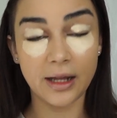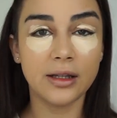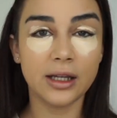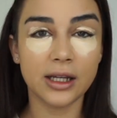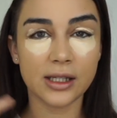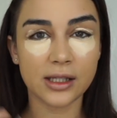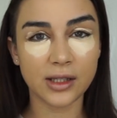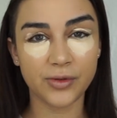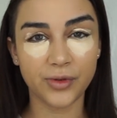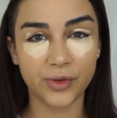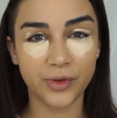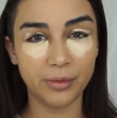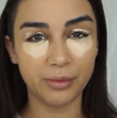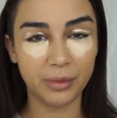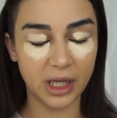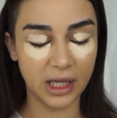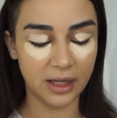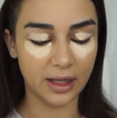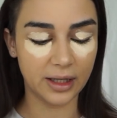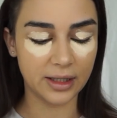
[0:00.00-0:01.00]
At least for
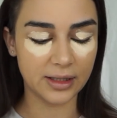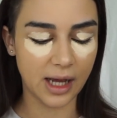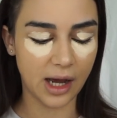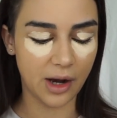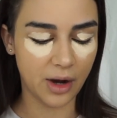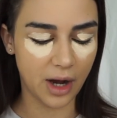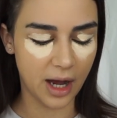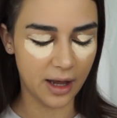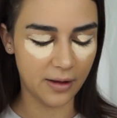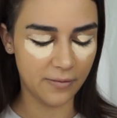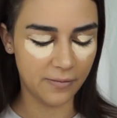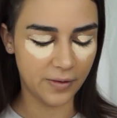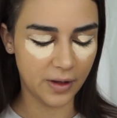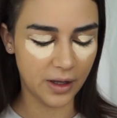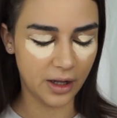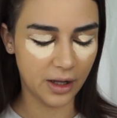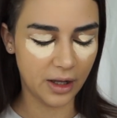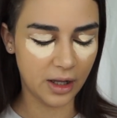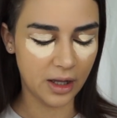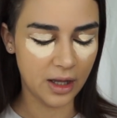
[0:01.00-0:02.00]
me, that's how I
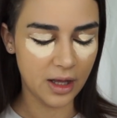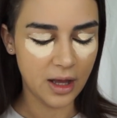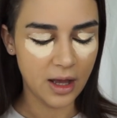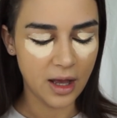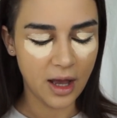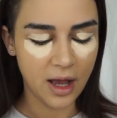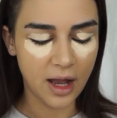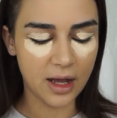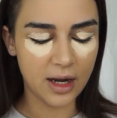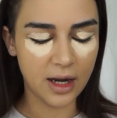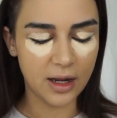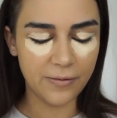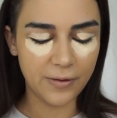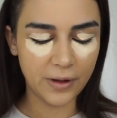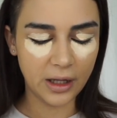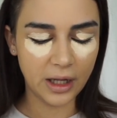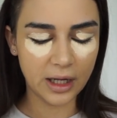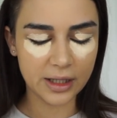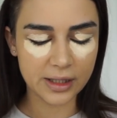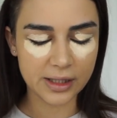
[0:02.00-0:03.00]
feel, and I
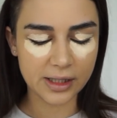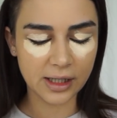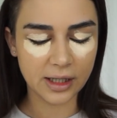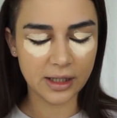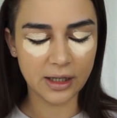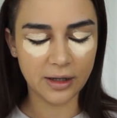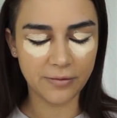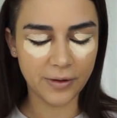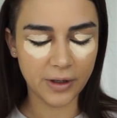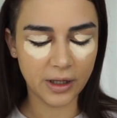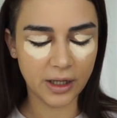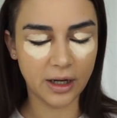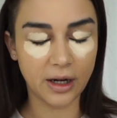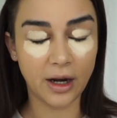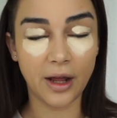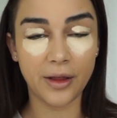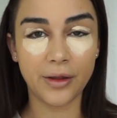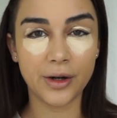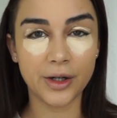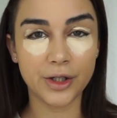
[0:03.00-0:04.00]
feel like a significant
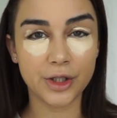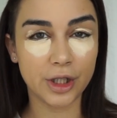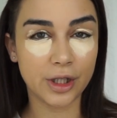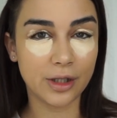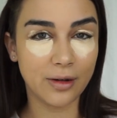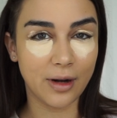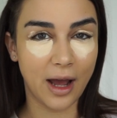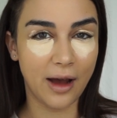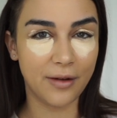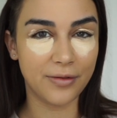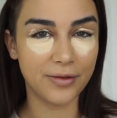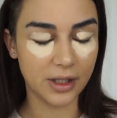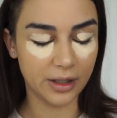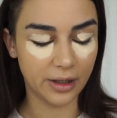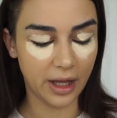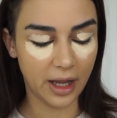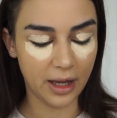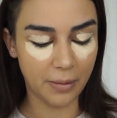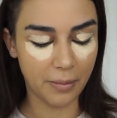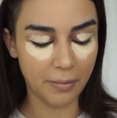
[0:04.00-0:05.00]
other shouldn't have to
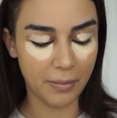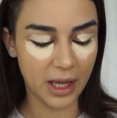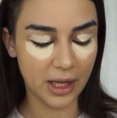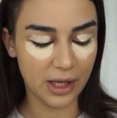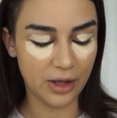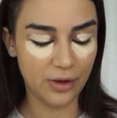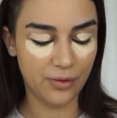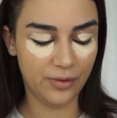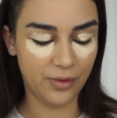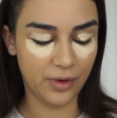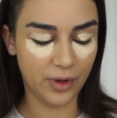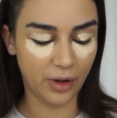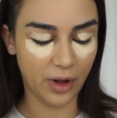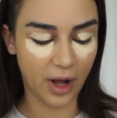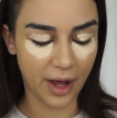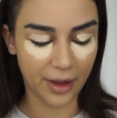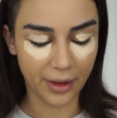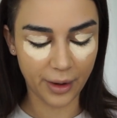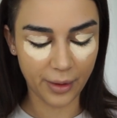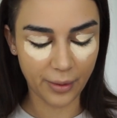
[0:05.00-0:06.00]
like make you feel
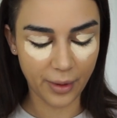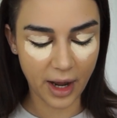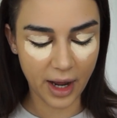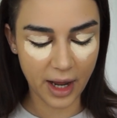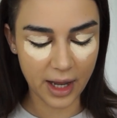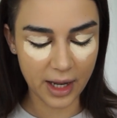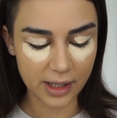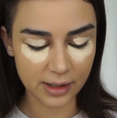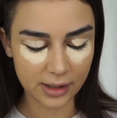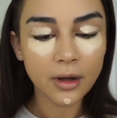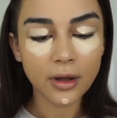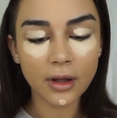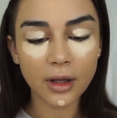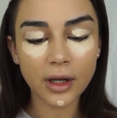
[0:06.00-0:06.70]
otherwise.